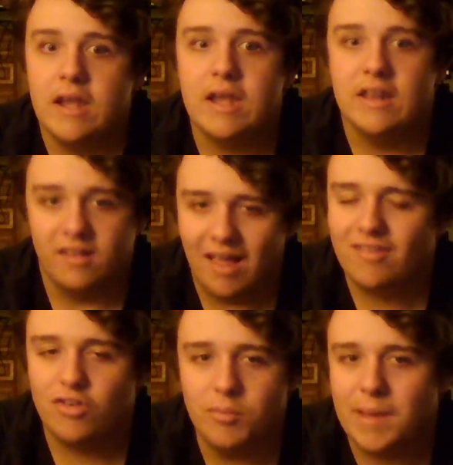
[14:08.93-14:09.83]

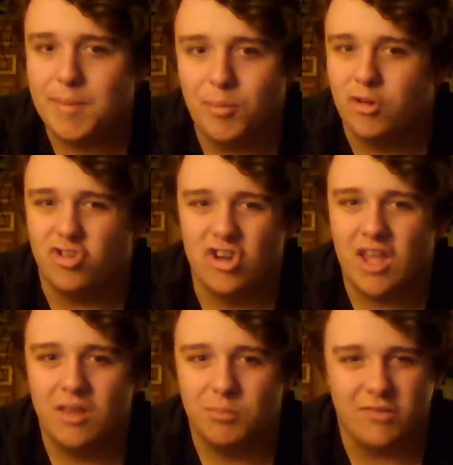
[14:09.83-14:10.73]
Unless you maybe put
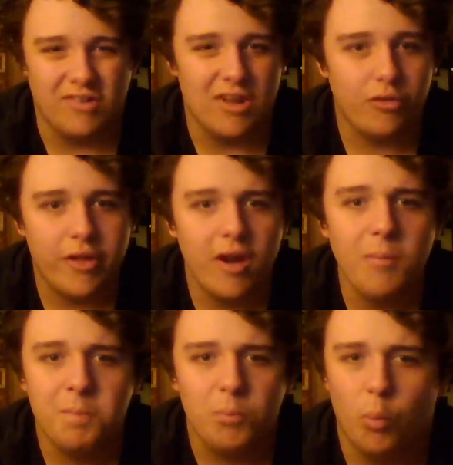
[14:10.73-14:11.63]
James Neal there,
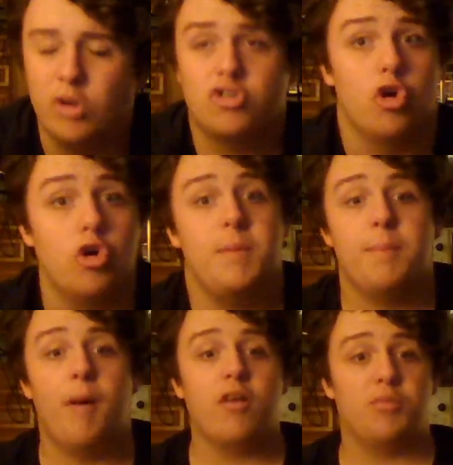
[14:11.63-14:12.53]
which could be a
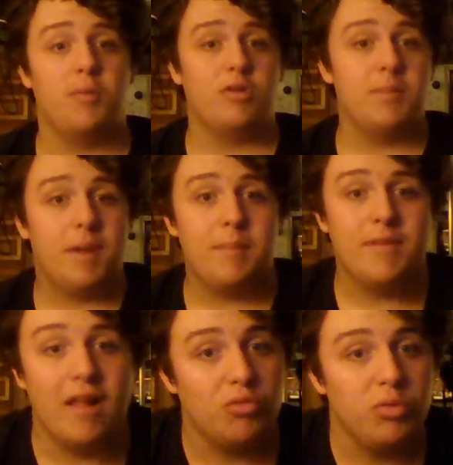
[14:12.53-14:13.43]
possibility. Maybe
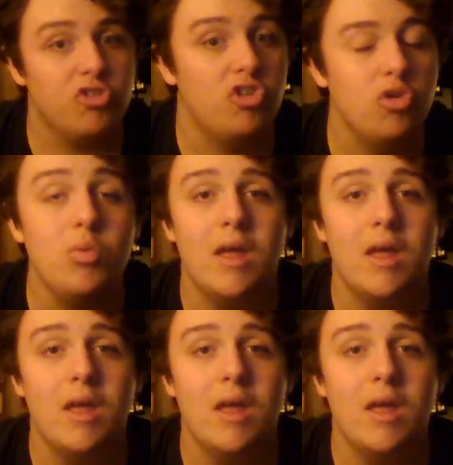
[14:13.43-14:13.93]
that's what you do.